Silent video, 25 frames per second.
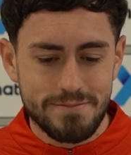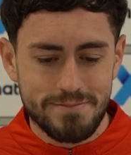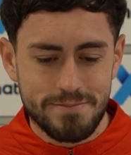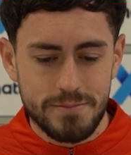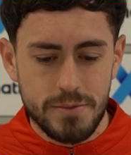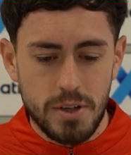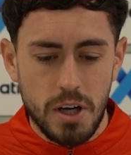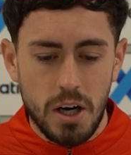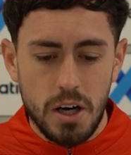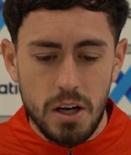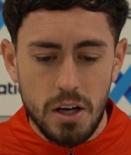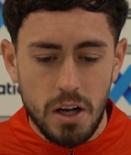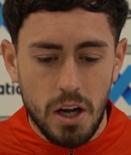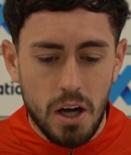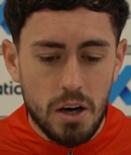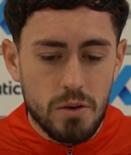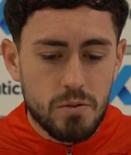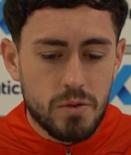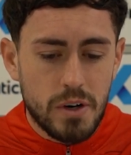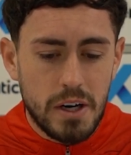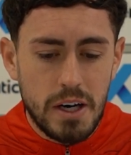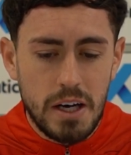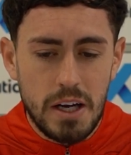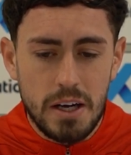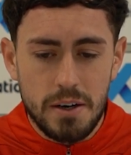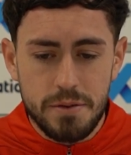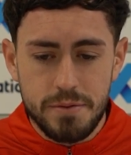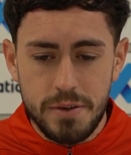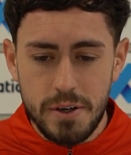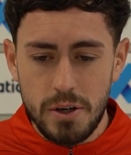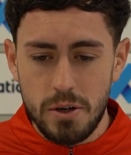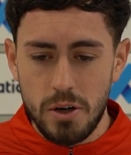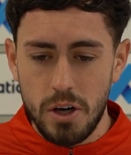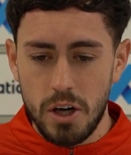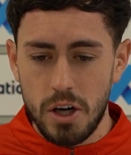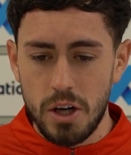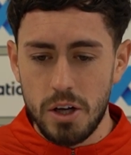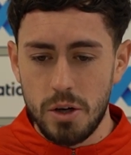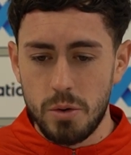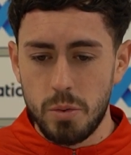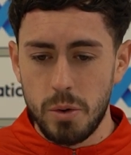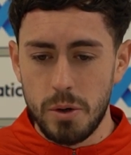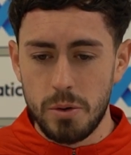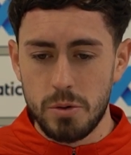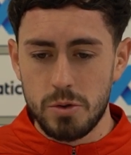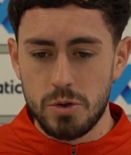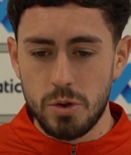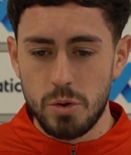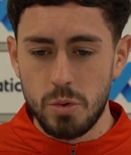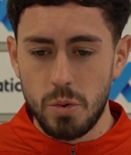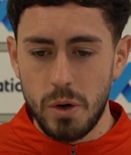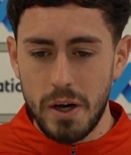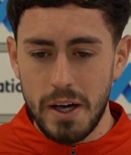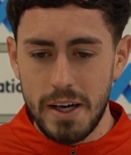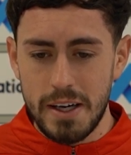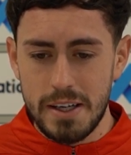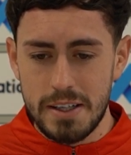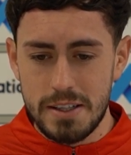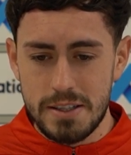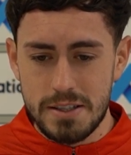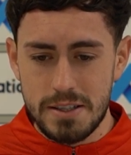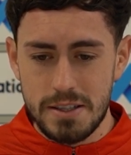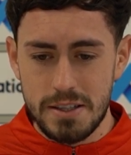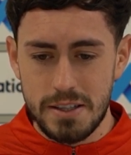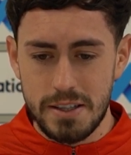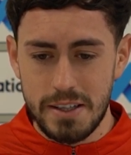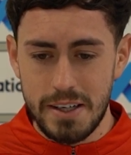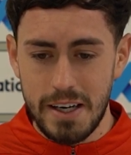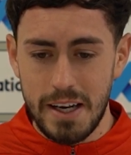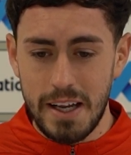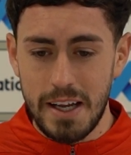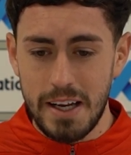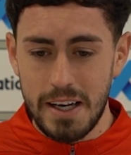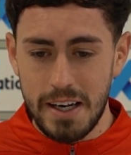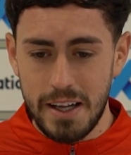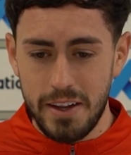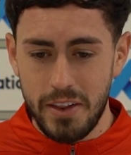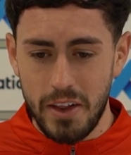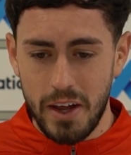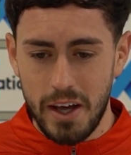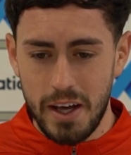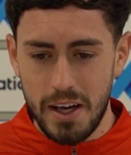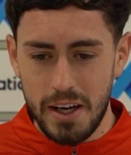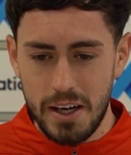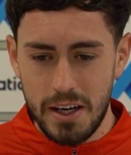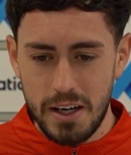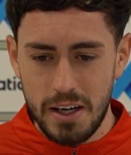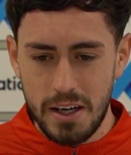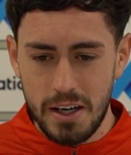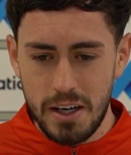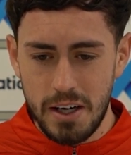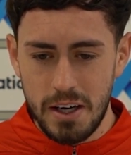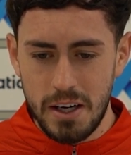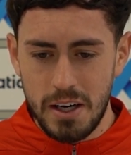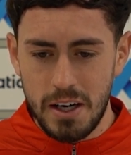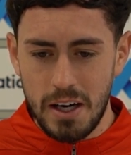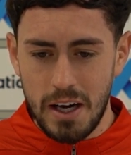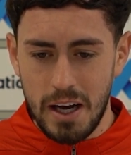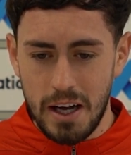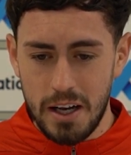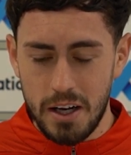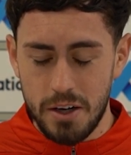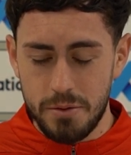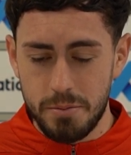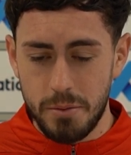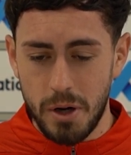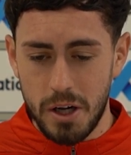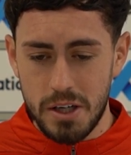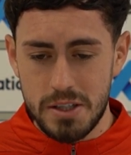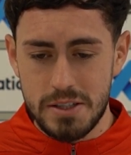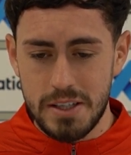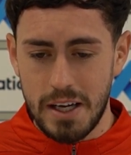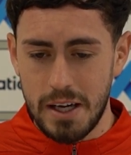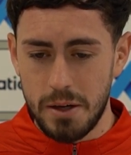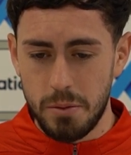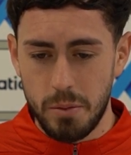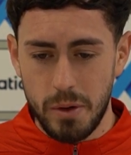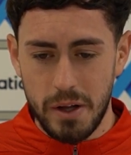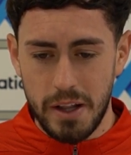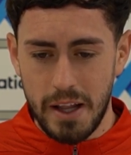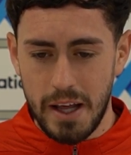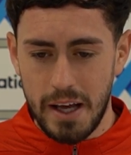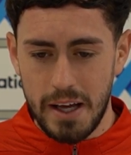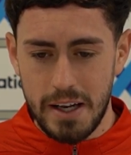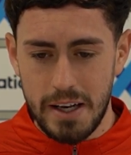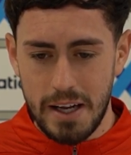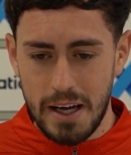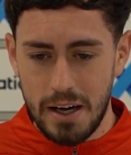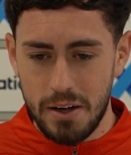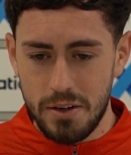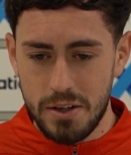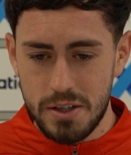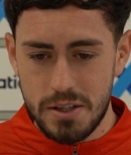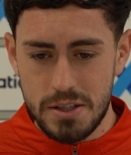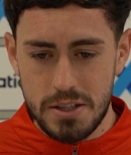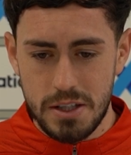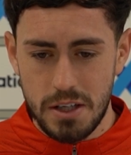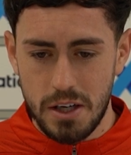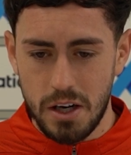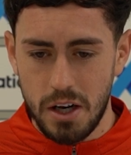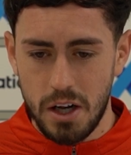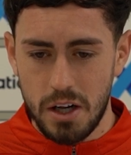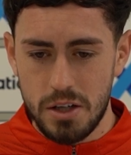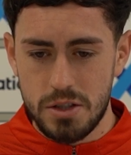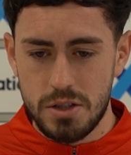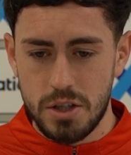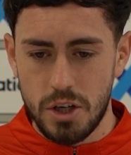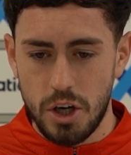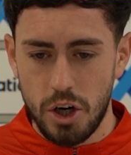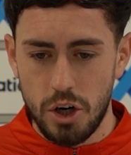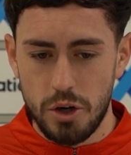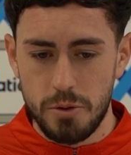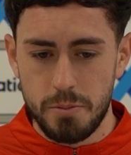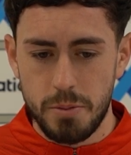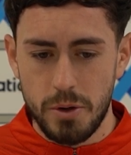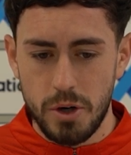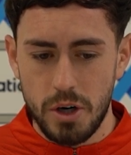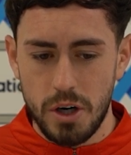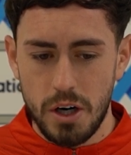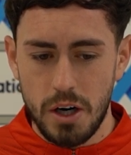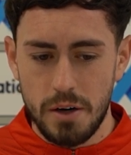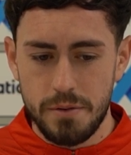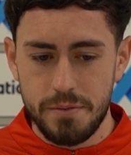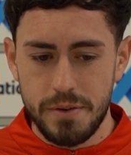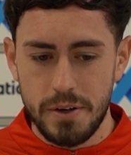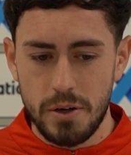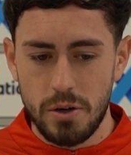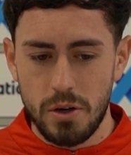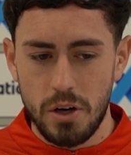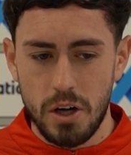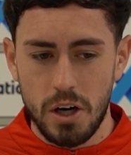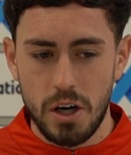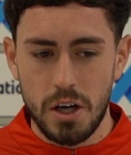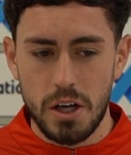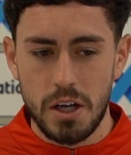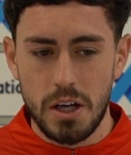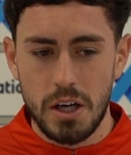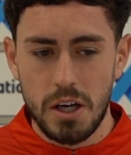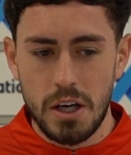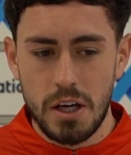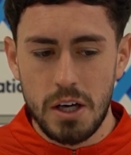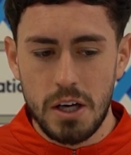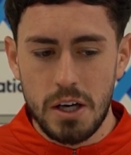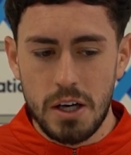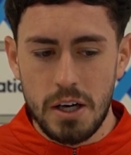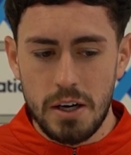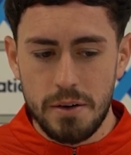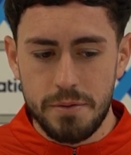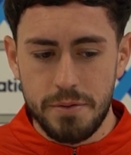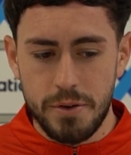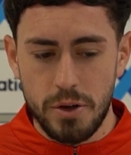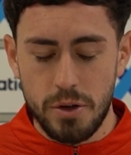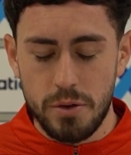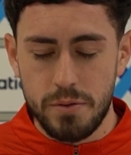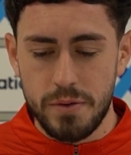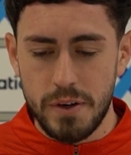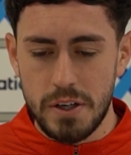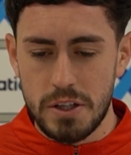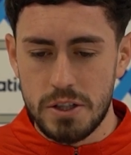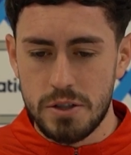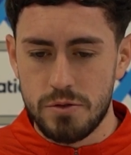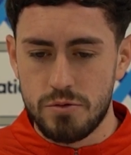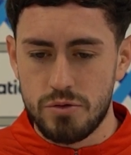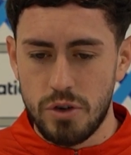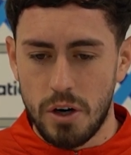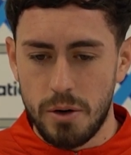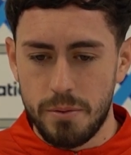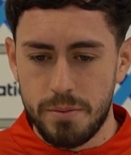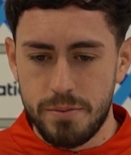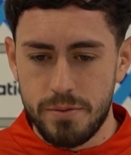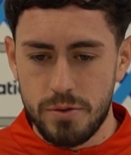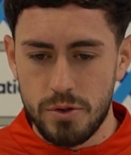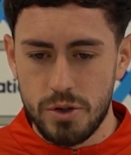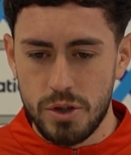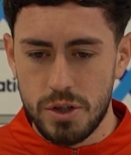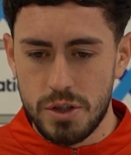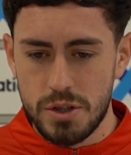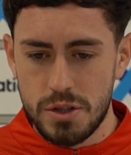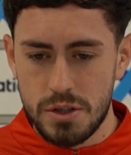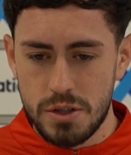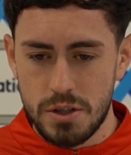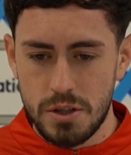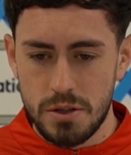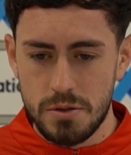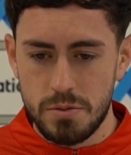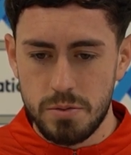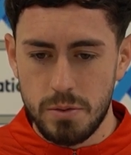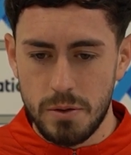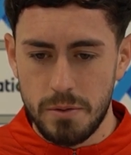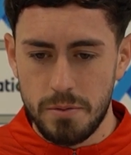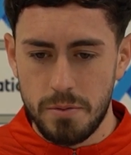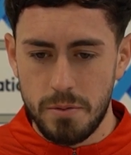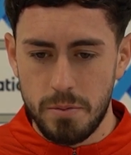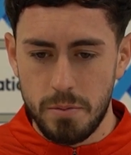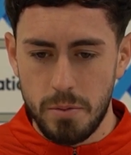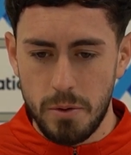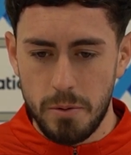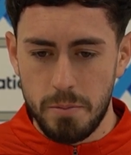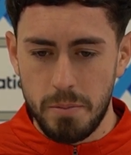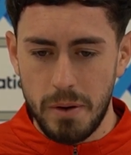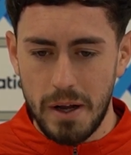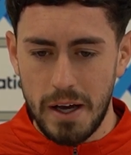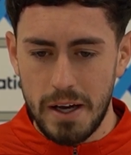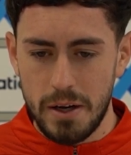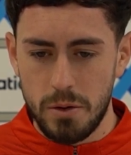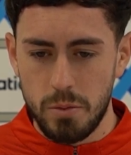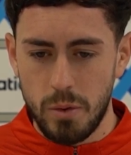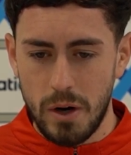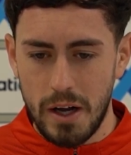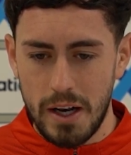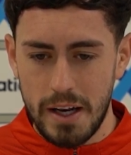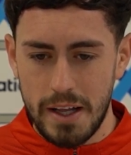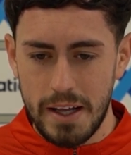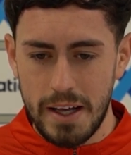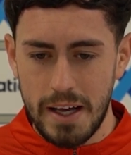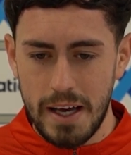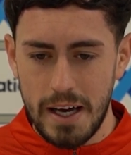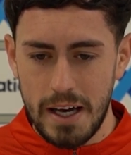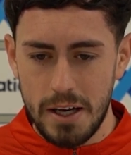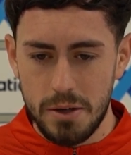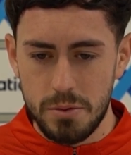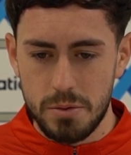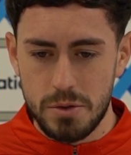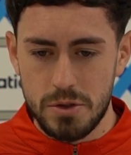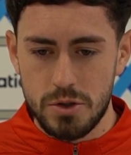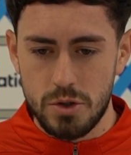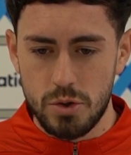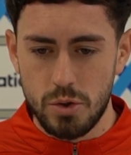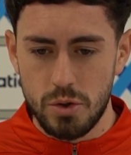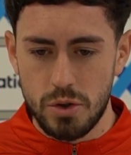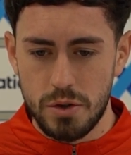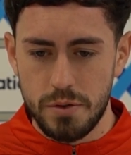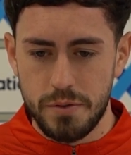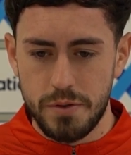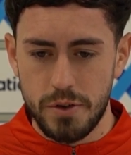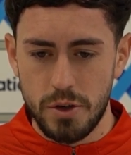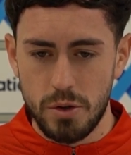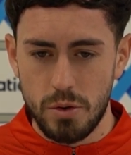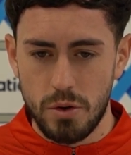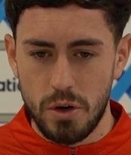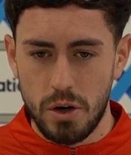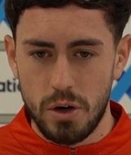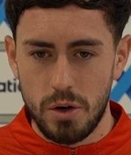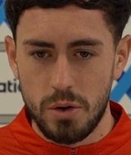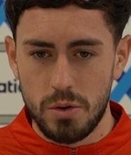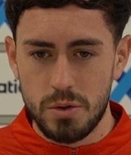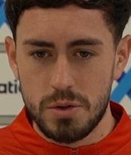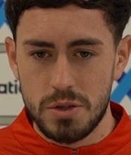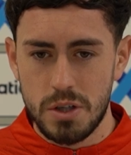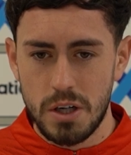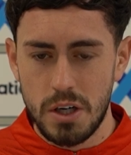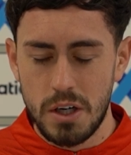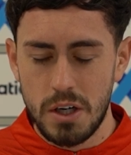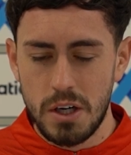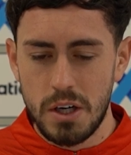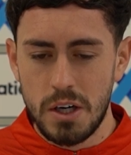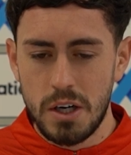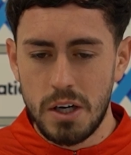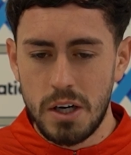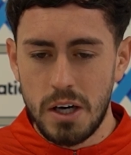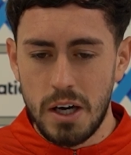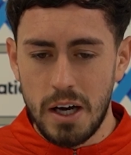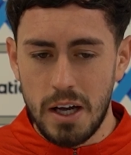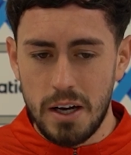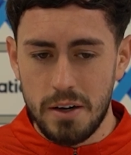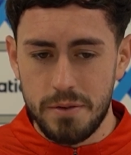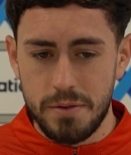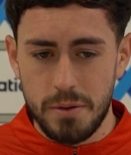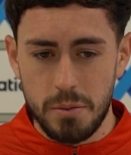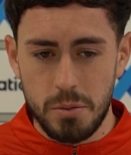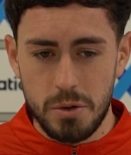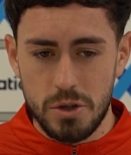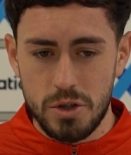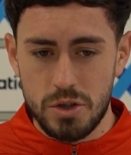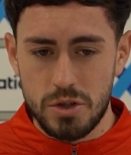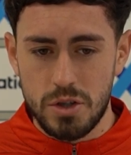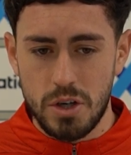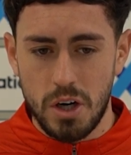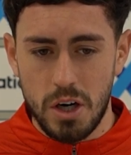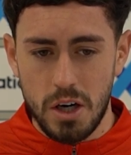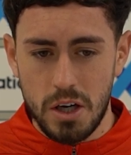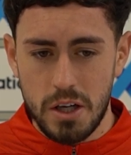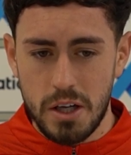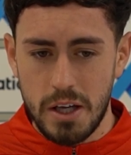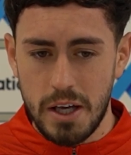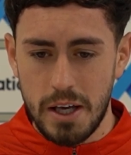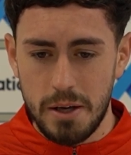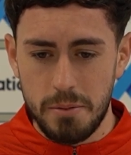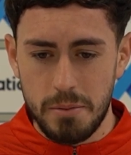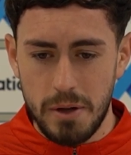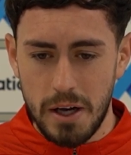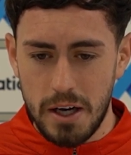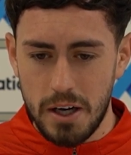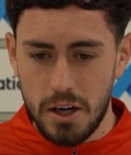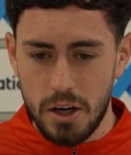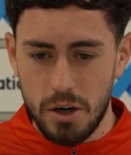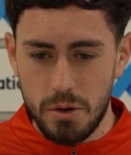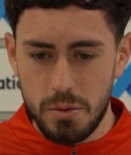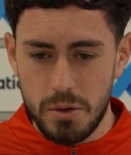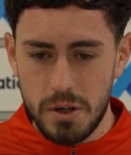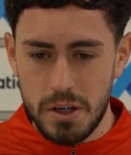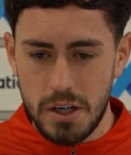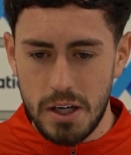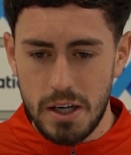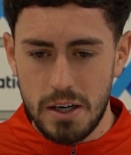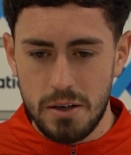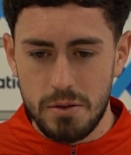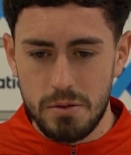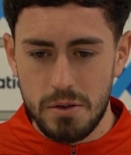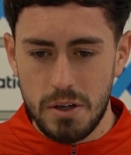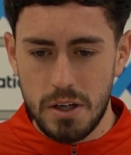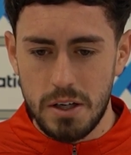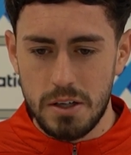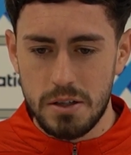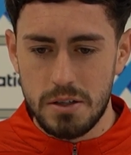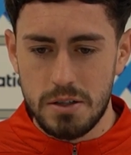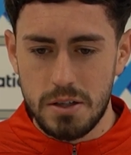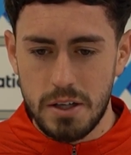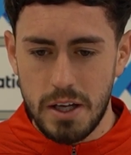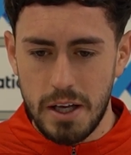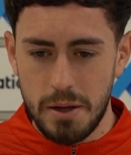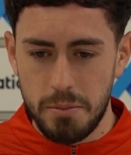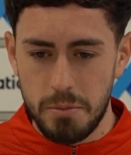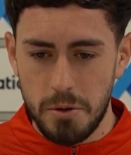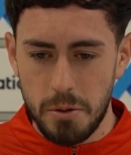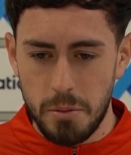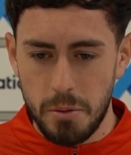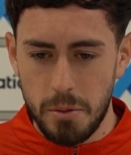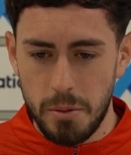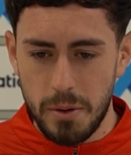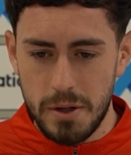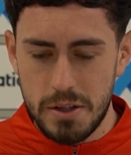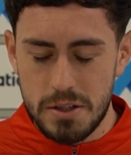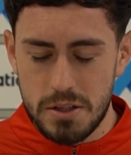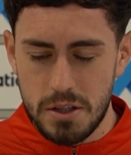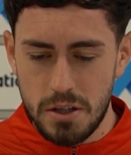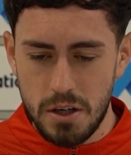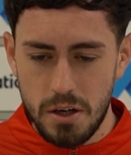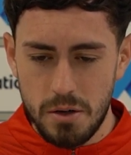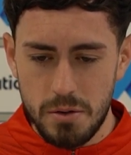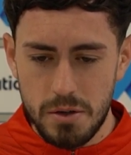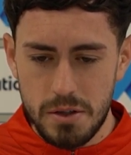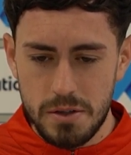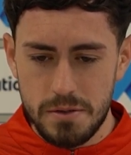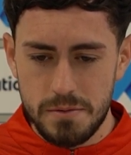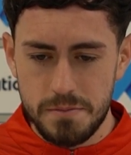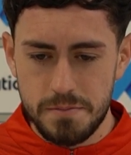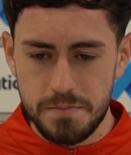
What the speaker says: Not a lot really. I feel like we was always nearly there, and I'm not saying we're there now. There's still a lot to go, but I feel like a few things have dropped for us. We've played well in games. We've scored a few goals, and I think we just got to keep that going now and keep the momentum going.